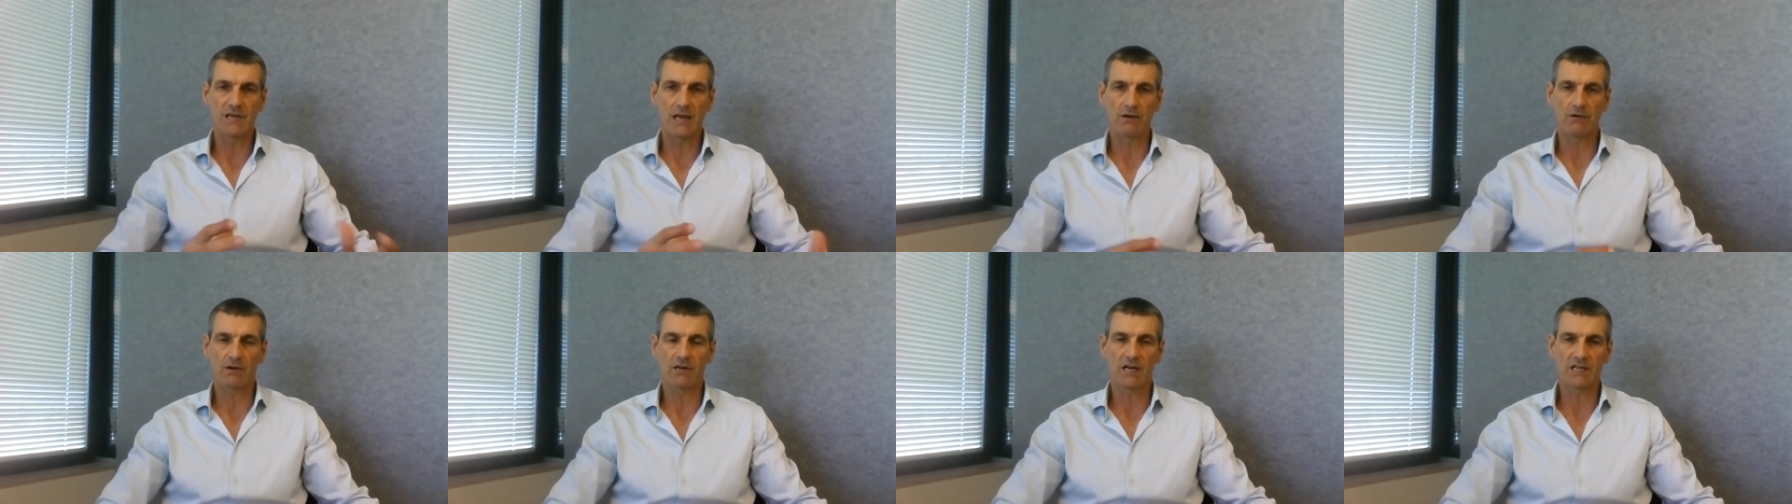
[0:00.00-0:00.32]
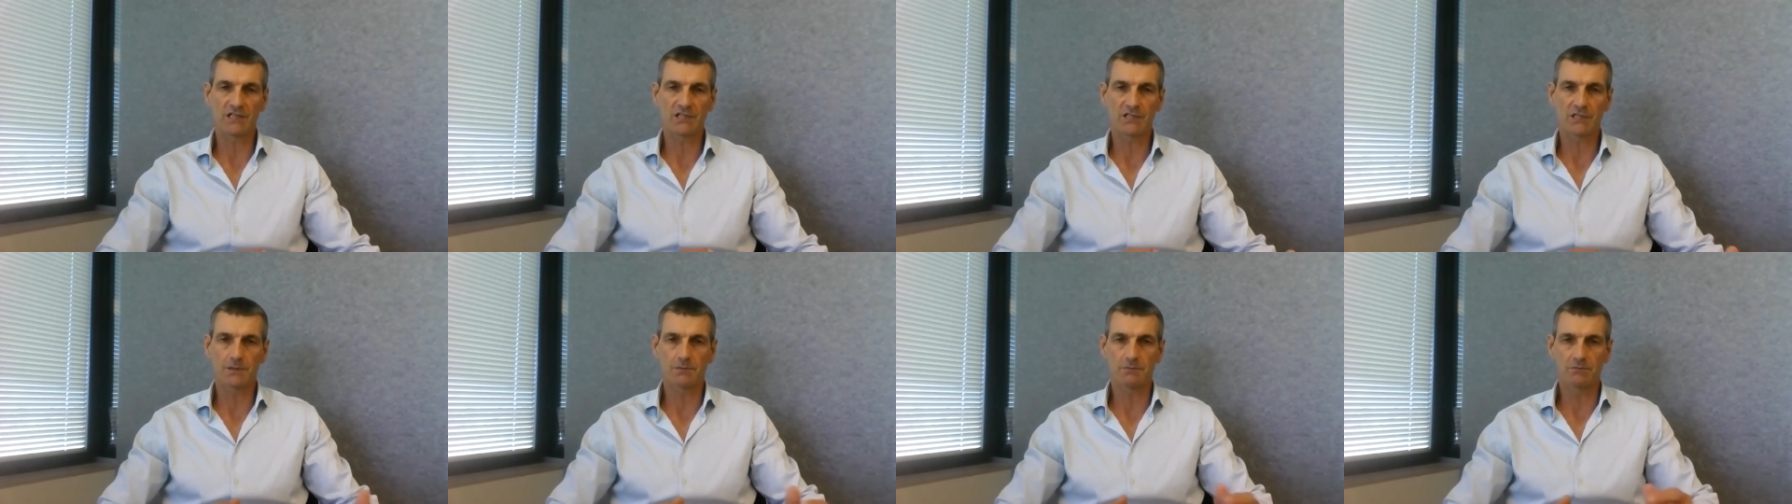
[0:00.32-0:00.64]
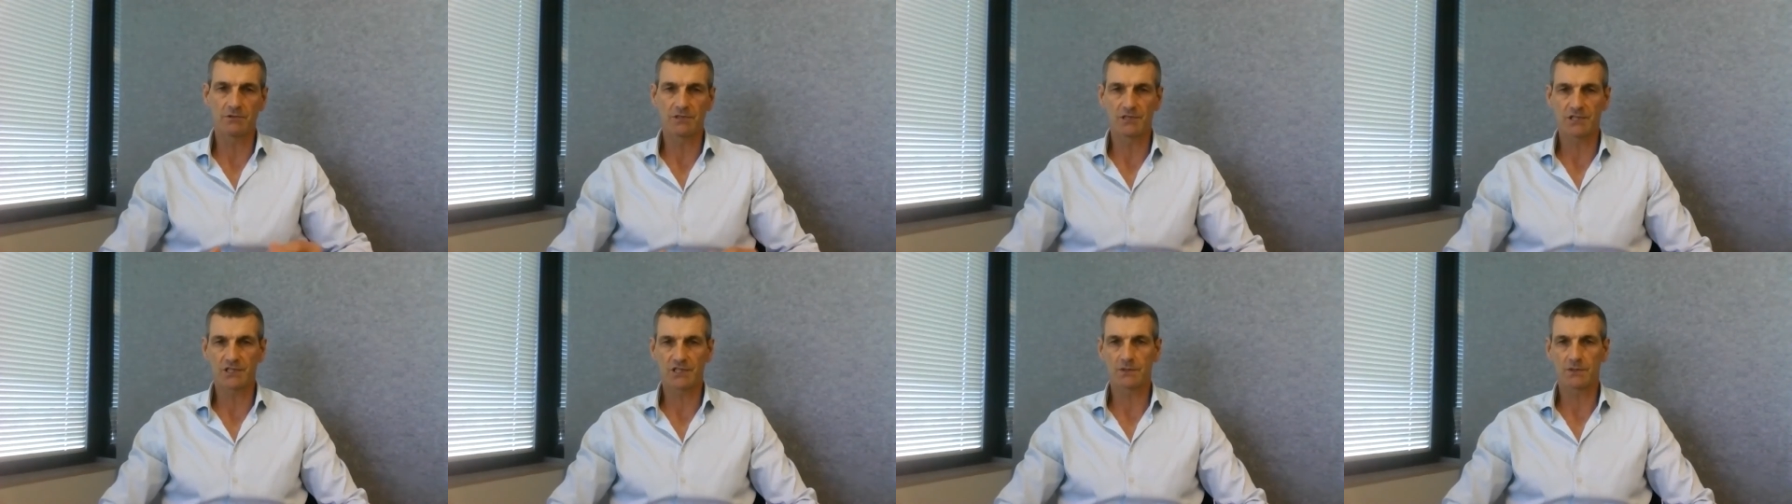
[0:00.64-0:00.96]
our
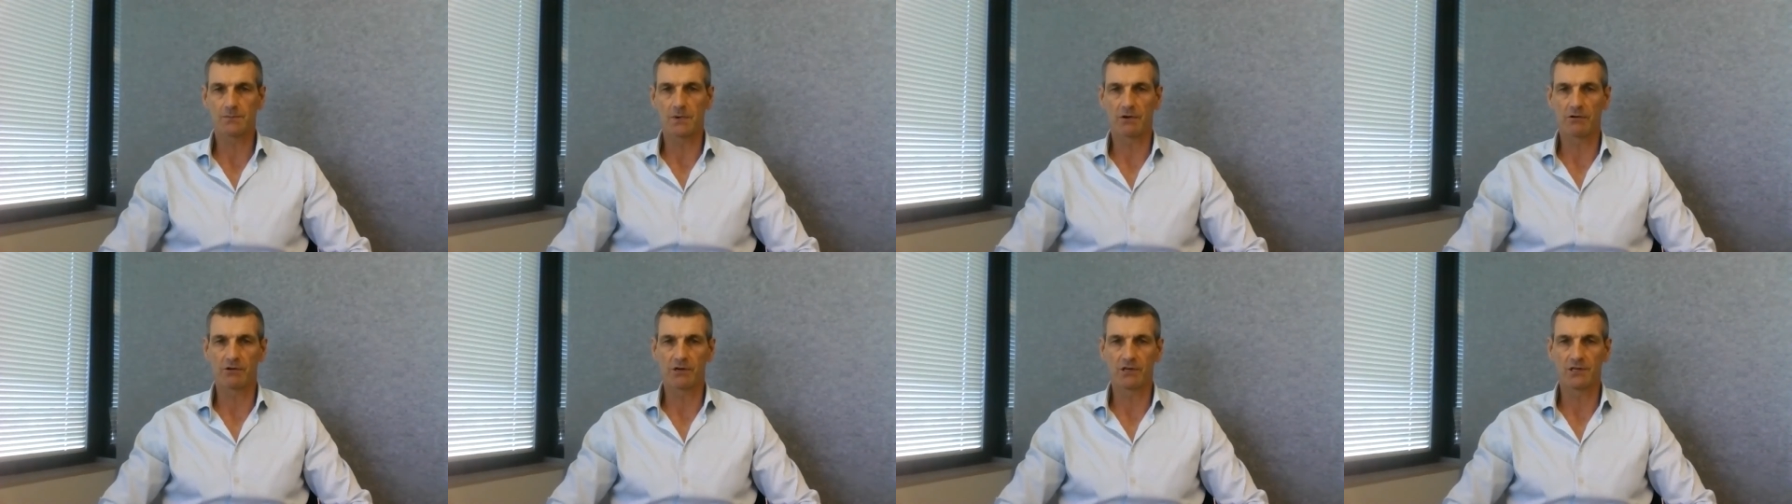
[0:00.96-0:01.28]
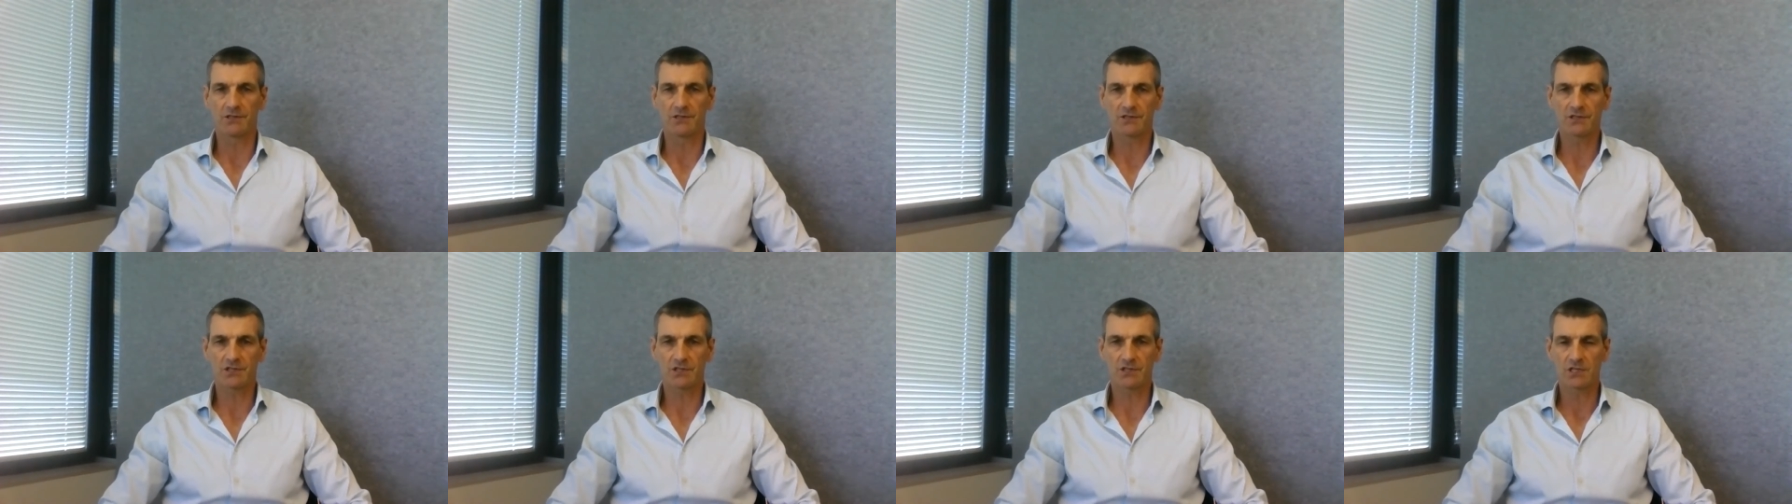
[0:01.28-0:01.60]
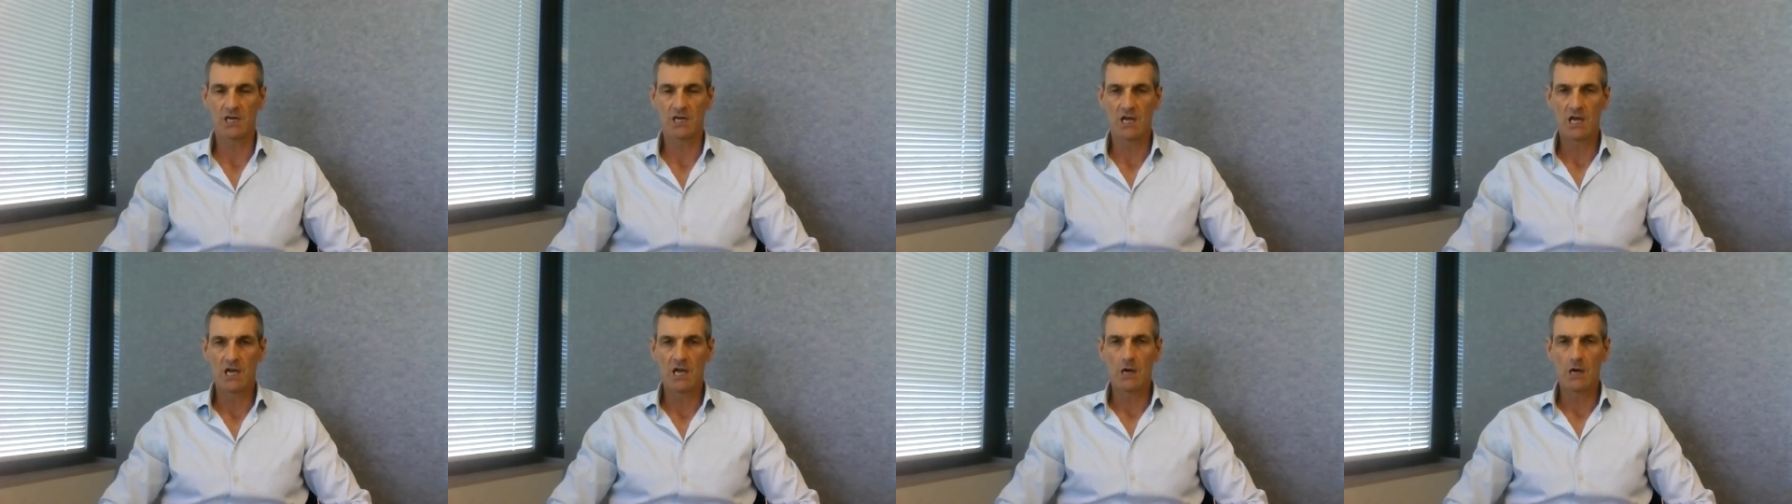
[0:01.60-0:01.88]
customer experience.